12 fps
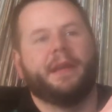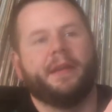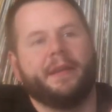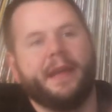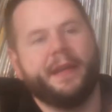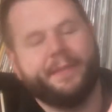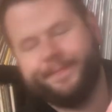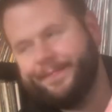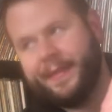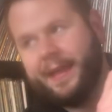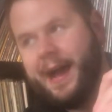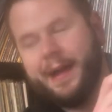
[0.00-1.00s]

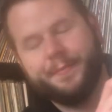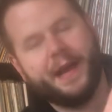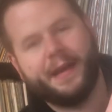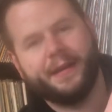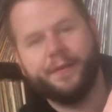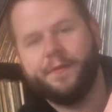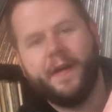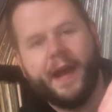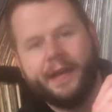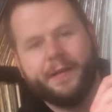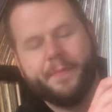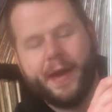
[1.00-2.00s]
I'm not going to
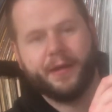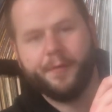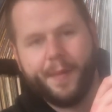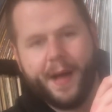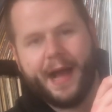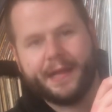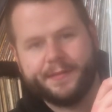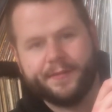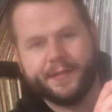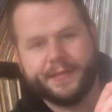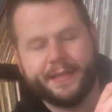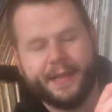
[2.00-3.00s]
find a metal box
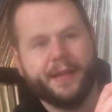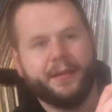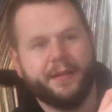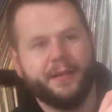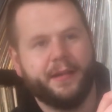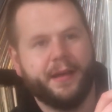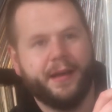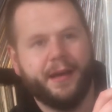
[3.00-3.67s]
for sale.